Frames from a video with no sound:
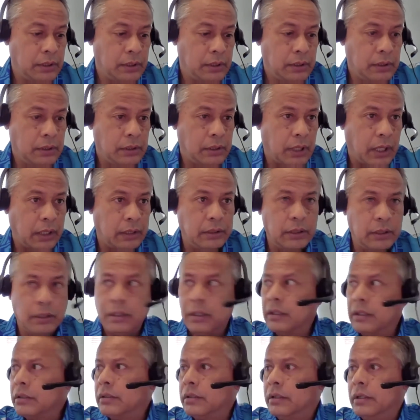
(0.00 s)
I think
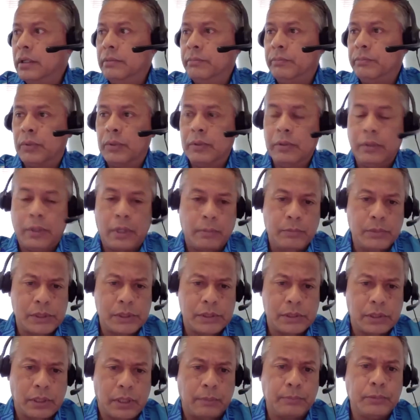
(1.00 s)
our current program
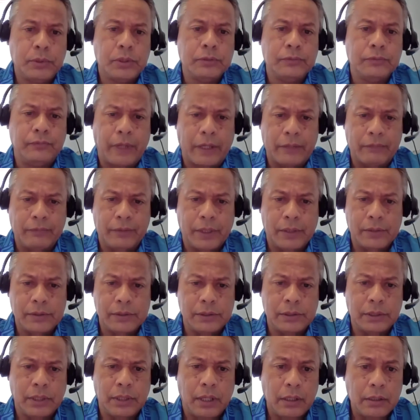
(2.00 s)
is up to
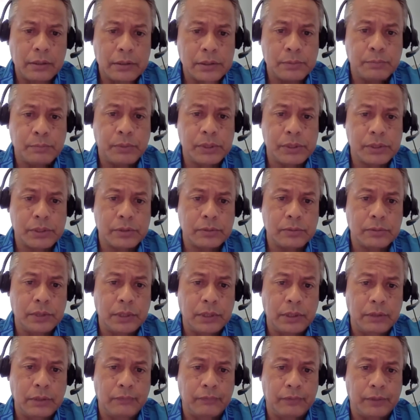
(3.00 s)
$5,000 per
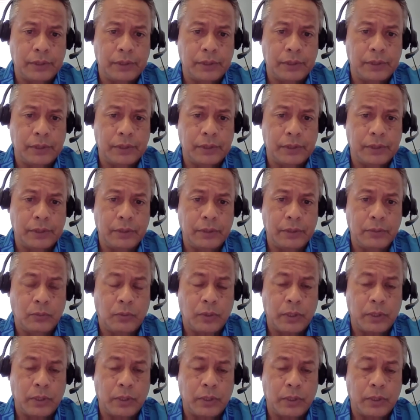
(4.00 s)
student if they
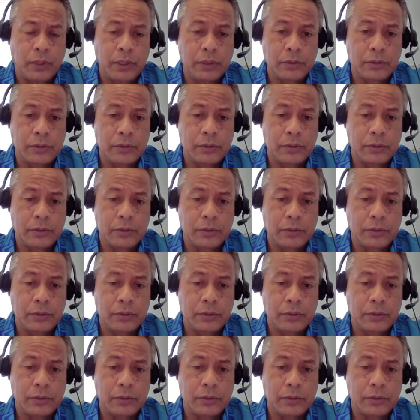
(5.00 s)
wanted to